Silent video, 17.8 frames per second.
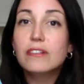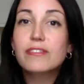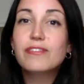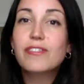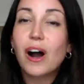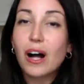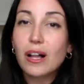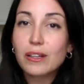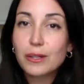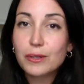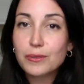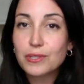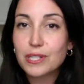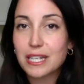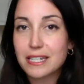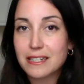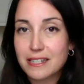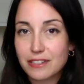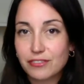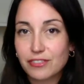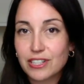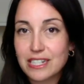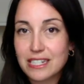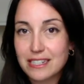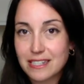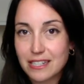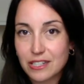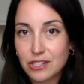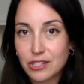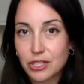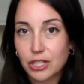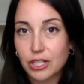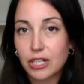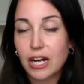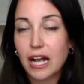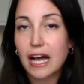follows a different
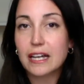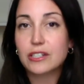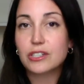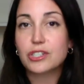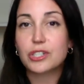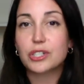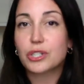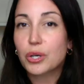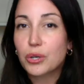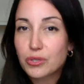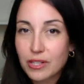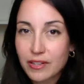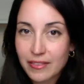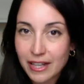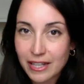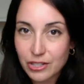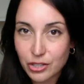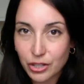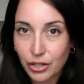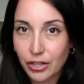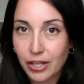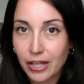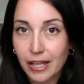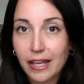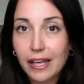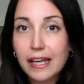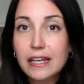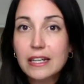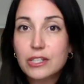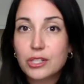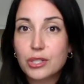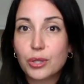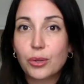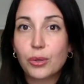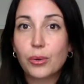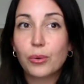sister as she goes on that journey
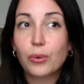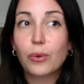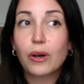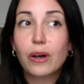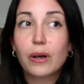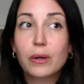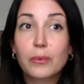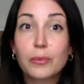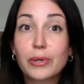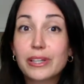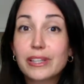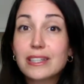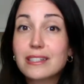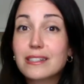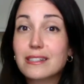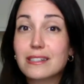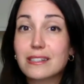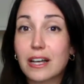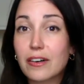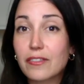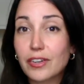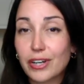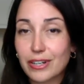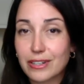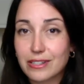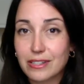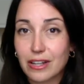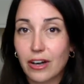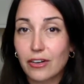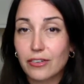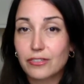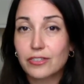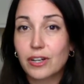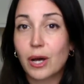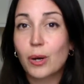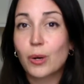to really discover herself,
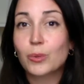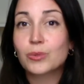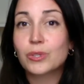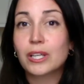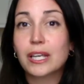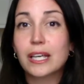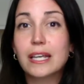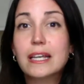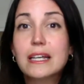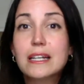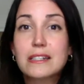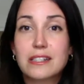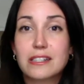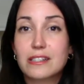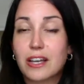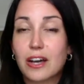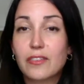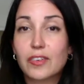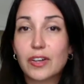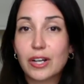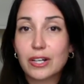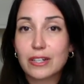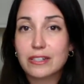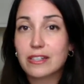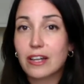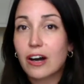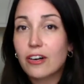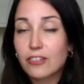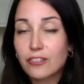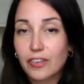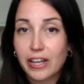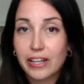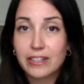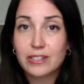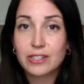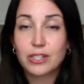not only discover herself
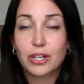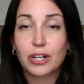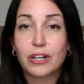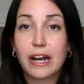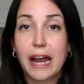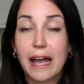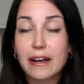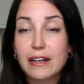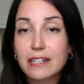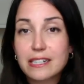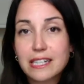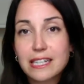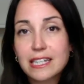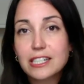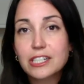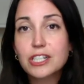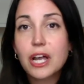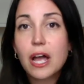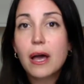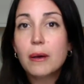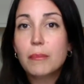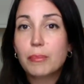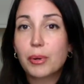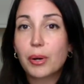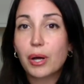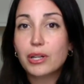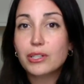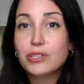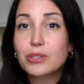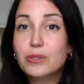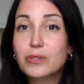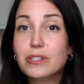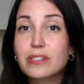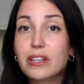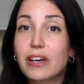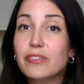and her heritage, but also
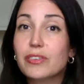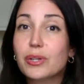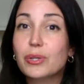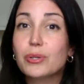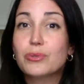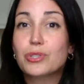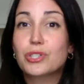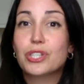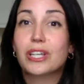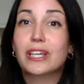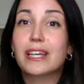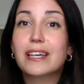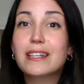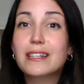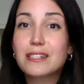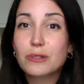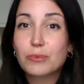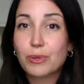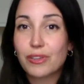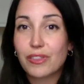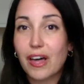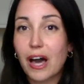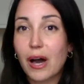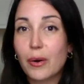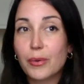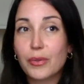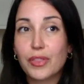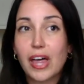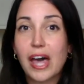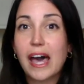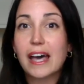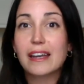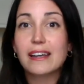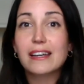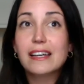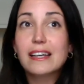discover who she is without
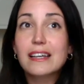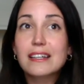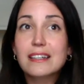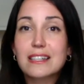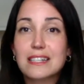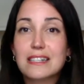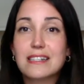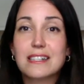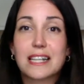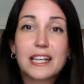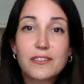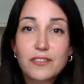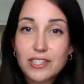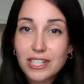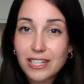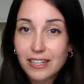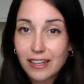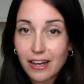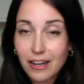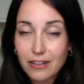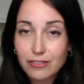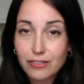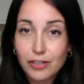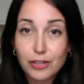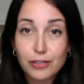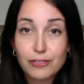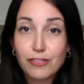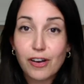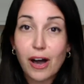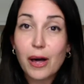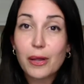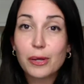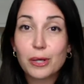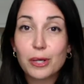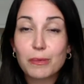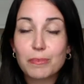the safety of her
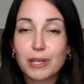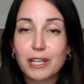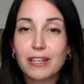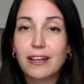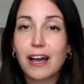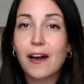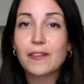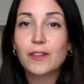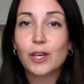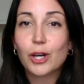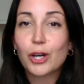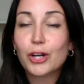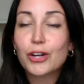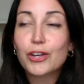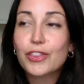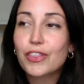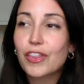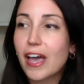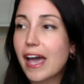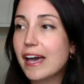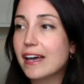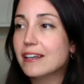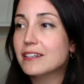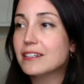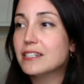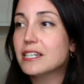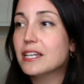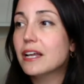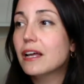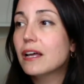father being on the earth and